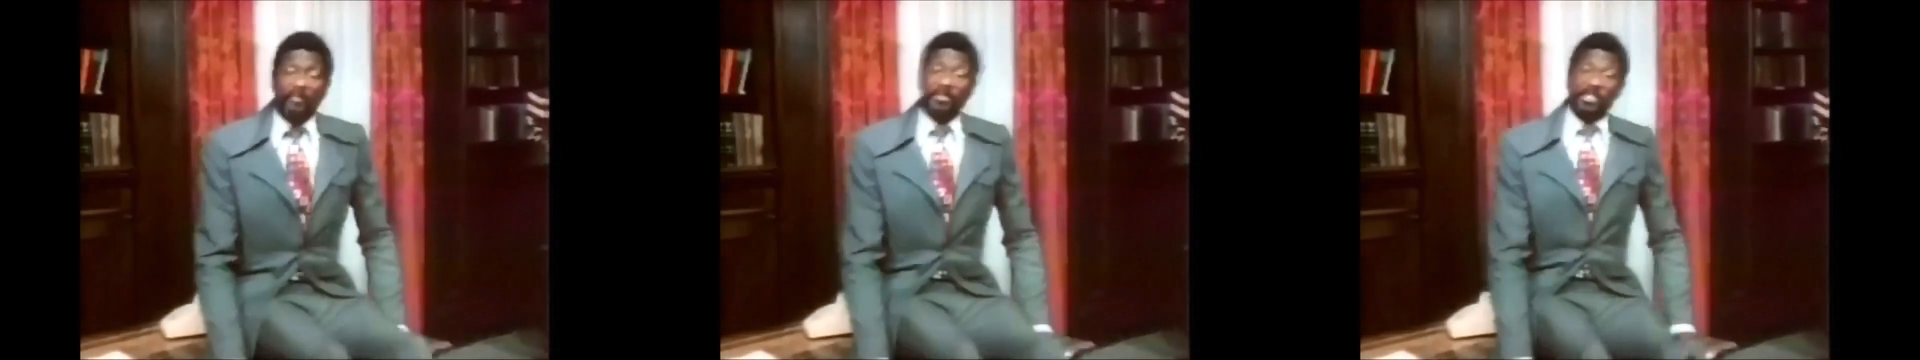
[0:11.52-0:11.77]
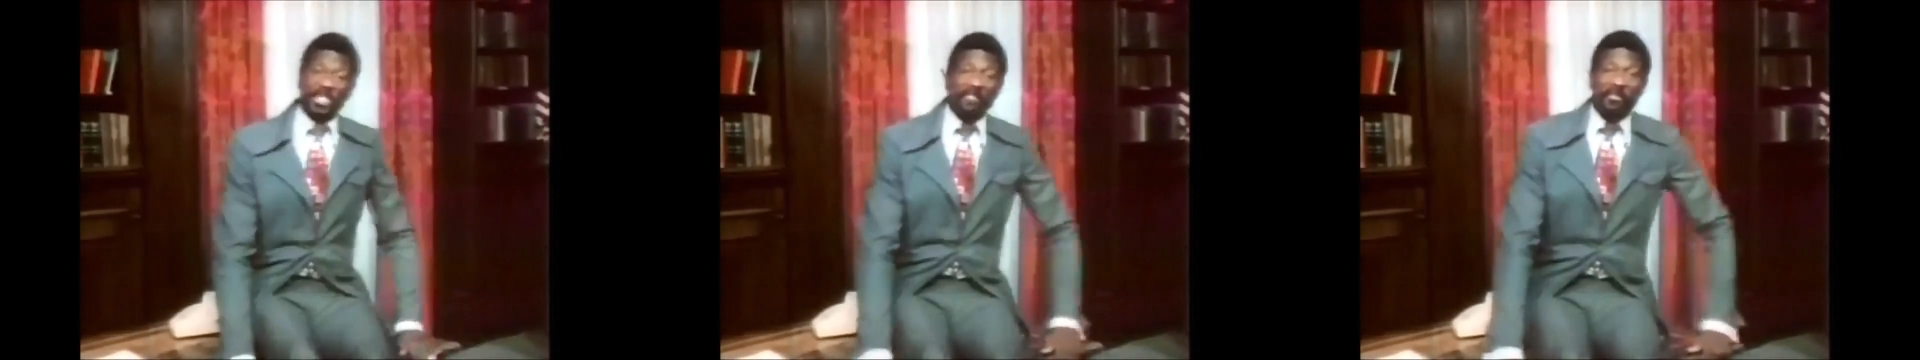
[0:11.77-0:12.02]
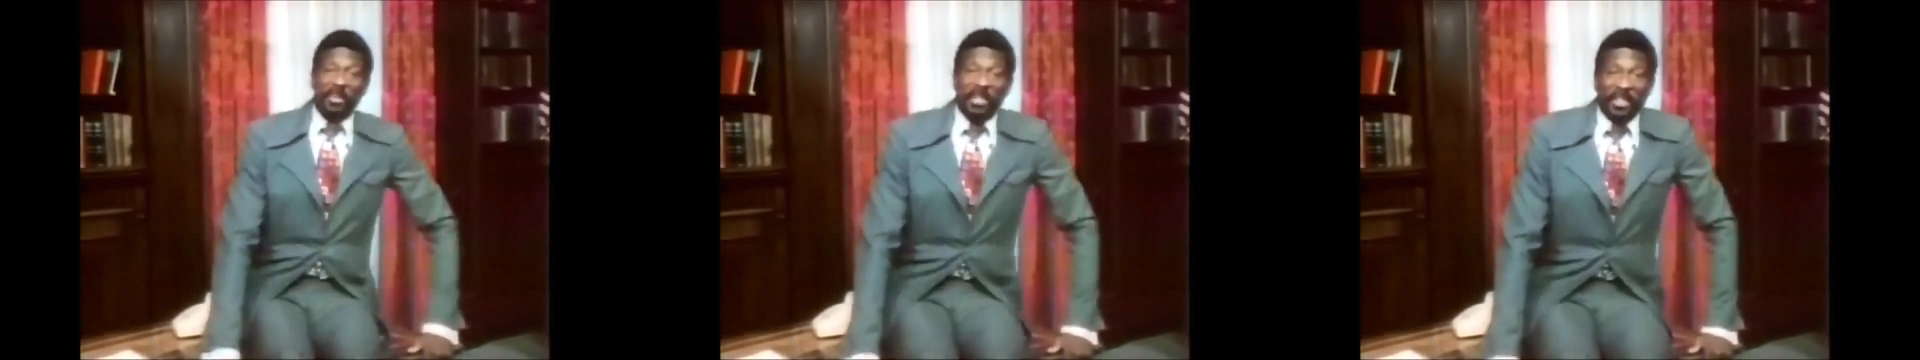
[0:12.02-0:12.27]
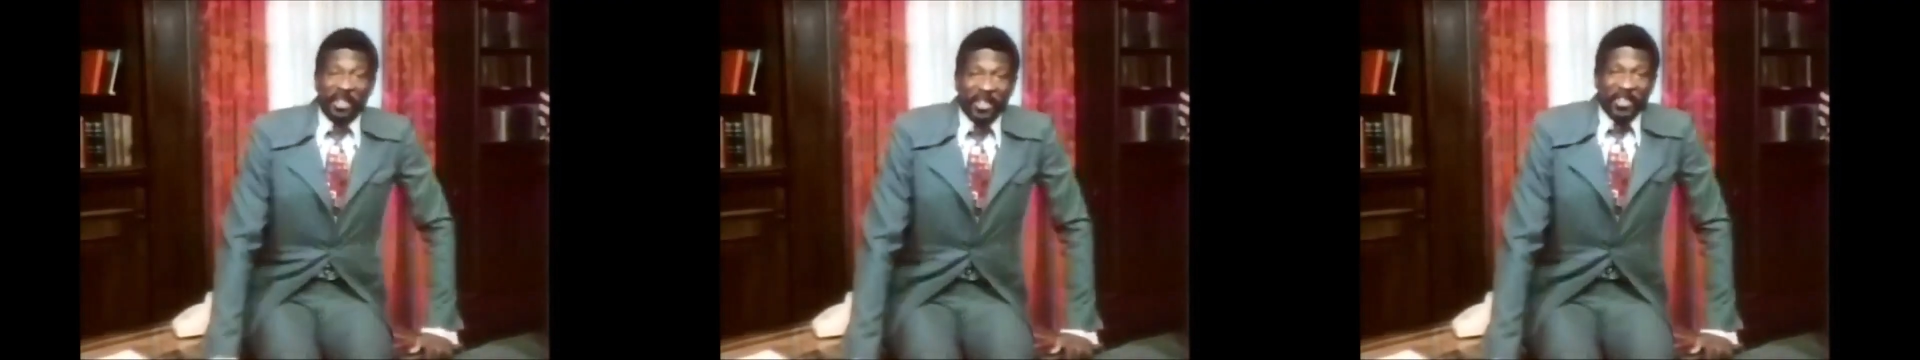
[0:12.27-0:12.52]
comes to saving
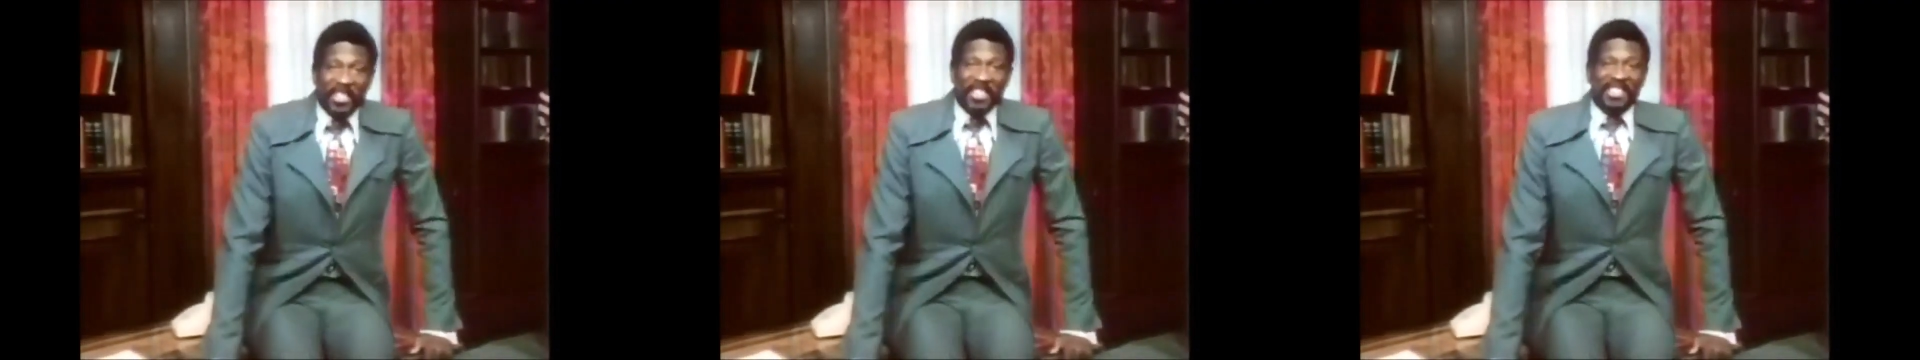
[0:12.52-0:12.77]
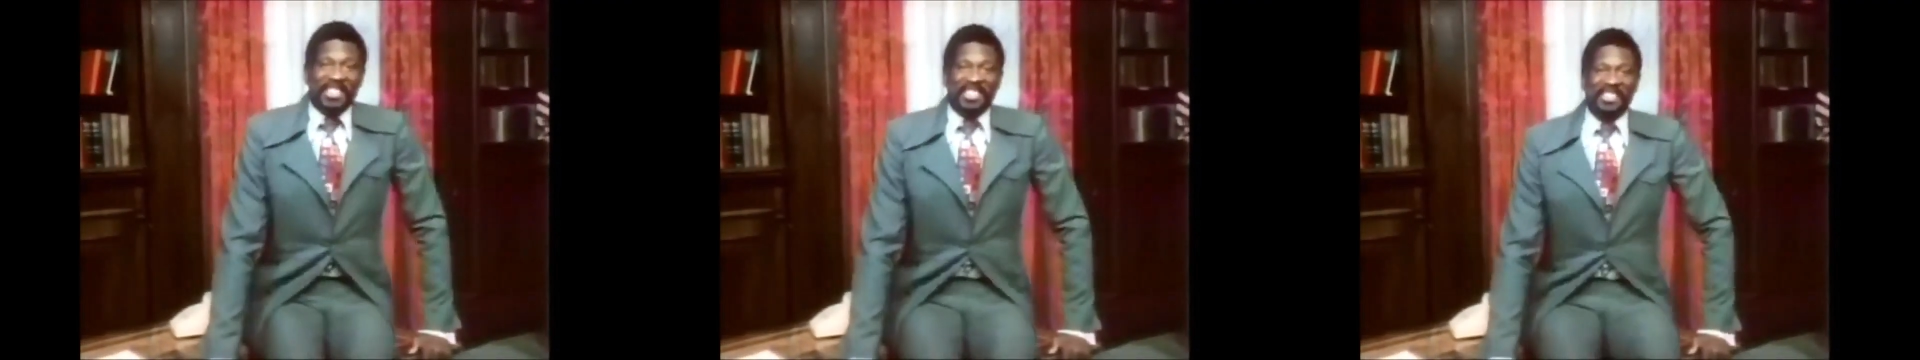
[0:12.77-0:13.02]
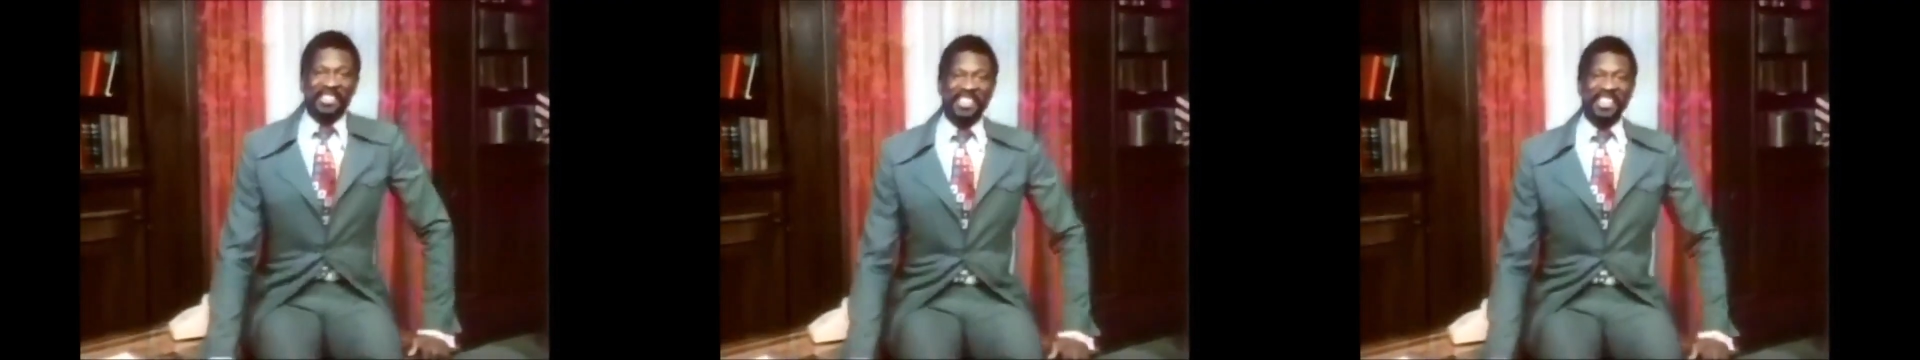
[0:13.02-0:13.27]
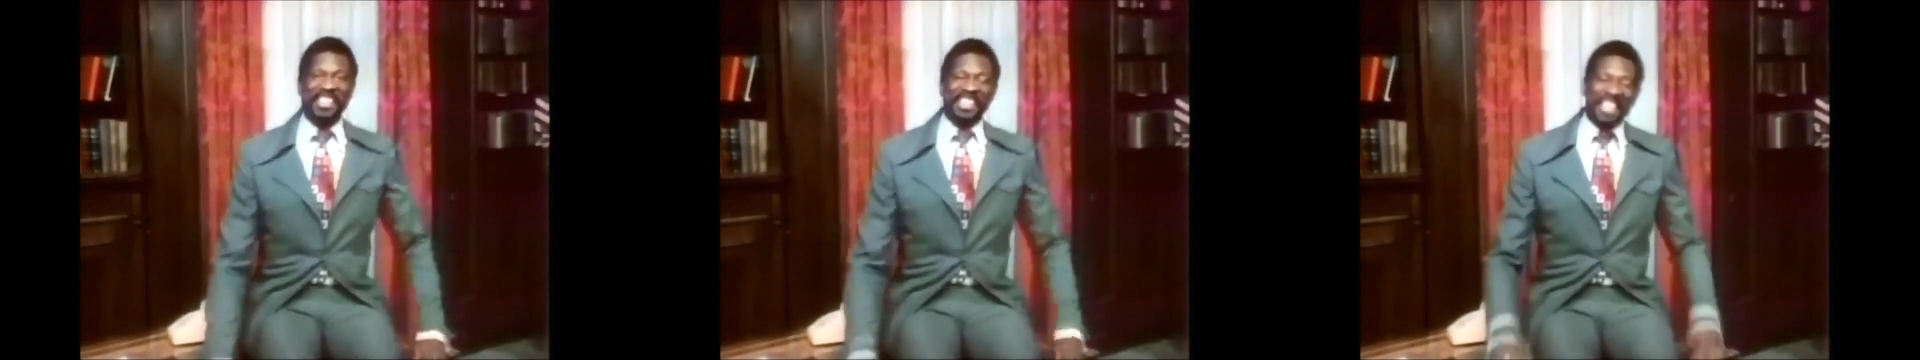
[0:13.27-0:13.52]
money on long distance.
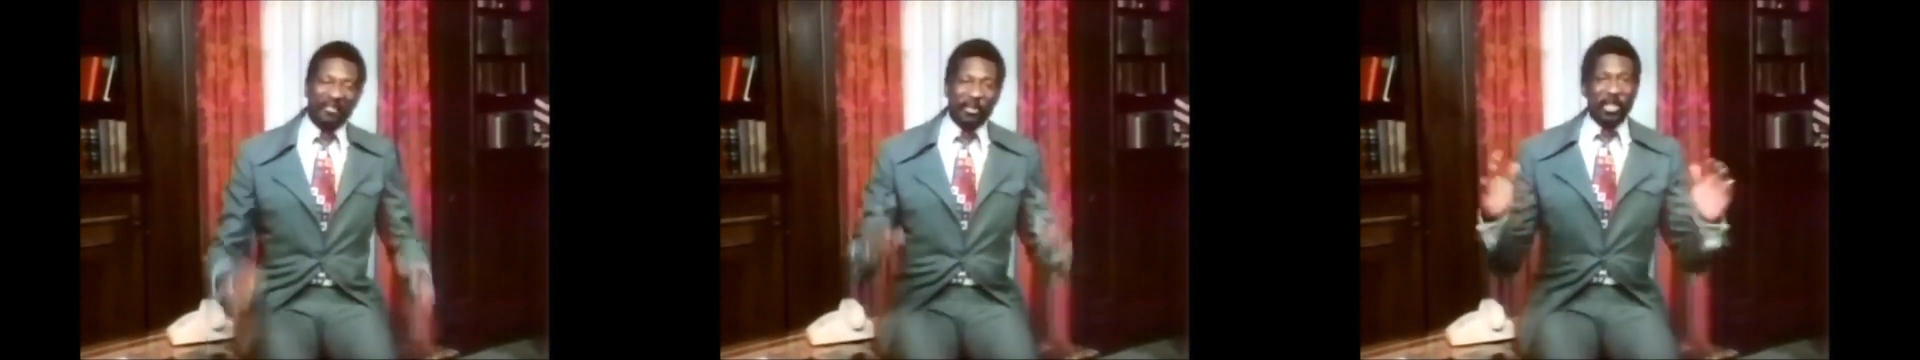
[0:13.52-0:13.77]
Now,